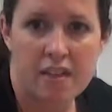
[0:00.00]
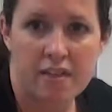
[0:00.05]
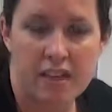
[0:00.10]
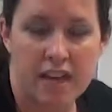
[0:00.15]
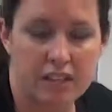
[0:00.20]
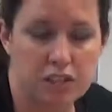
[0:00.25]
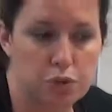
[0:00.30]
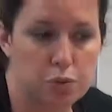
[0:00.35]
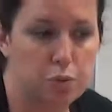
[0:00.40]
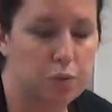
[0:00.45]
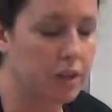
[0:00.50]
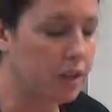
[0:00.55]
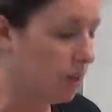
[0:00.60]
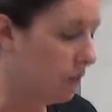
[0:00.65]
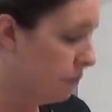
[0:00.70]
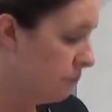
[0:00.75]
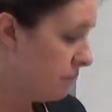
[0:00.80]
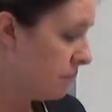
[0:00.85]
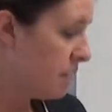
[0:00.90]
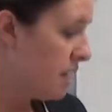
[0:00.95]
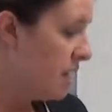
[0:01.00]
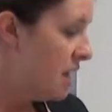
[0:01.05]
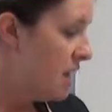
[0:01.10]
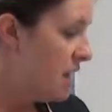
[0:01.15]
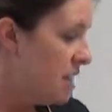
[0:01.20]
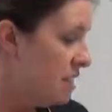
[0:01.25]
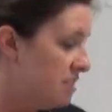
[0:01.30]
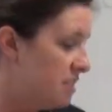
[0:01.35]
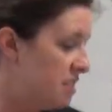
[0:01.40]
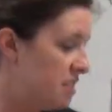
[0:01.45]
That's real.
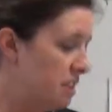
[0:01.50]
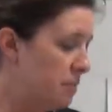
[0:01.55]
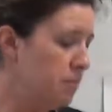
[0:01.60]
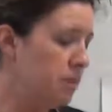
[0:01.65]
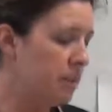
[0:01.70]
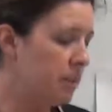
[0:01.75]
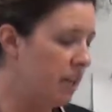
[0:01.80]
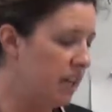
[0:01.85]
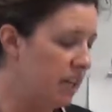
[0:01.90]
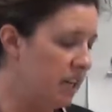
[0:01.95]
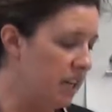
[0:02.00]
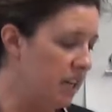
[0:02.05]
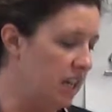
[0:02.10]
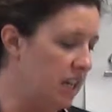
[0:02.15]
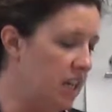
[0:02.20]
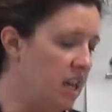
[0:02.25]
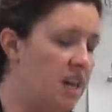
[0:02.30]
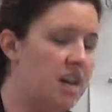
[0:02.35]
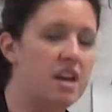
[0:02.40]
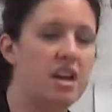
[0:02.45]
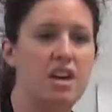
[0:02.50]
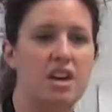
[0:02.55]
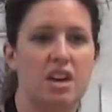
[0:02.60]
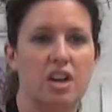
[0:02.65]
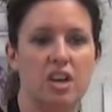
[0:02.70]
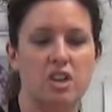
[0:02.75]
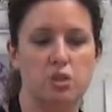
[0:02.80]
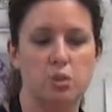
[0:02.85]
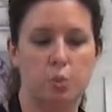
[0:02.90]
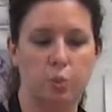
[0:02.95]
Simulated
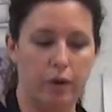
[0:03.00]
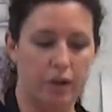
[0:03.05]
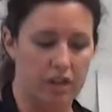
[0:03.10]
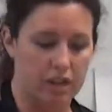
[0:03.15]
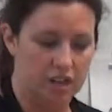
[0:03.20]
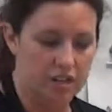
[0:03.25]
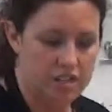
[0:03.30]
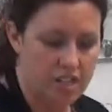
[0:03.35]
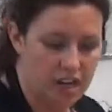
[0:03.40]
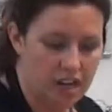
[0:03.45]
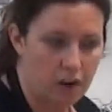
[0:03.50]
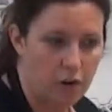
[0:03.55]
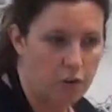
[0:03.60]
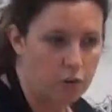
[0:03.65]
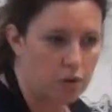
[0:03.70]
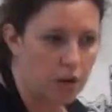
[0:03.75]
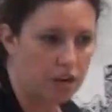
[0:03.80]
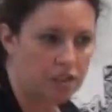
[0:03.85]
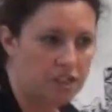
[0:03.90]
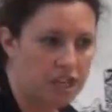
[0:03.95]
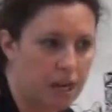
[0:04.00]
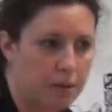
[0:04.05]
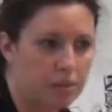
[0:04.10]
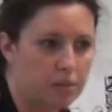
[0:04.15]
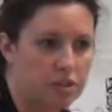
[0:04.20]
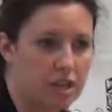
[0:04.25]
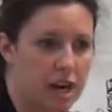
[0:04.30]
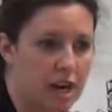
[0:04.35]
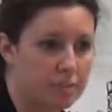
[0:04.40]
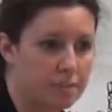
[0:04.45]
is like our
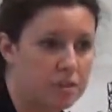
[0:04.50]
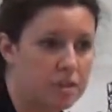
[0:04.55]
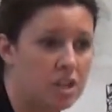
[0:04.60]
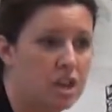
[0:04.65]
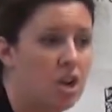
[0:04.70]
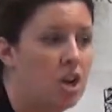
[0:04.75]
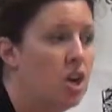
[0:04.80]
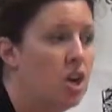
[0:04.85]
tabletops,